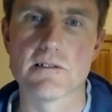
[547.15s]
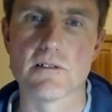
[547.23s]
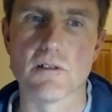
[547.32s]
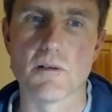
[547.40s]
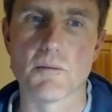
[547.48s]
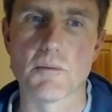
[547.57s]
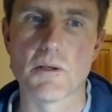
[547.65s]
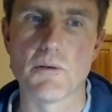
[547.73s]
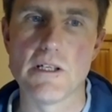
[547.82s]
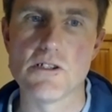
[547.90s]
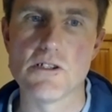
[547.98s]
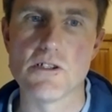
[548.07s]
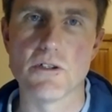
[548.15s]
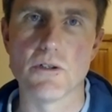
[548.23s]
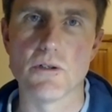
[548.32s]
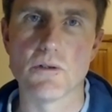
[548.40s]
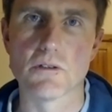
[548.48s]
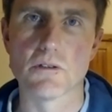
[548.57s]
So I'm going to read you
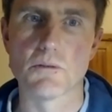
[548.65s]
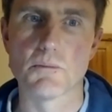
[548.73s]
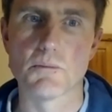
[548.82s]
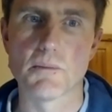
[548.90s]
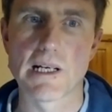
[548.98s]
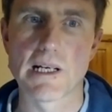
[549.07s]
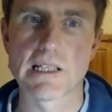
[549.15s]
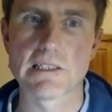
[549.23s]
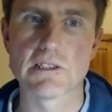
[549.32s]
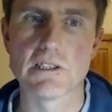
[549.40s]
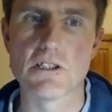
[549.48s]
a passage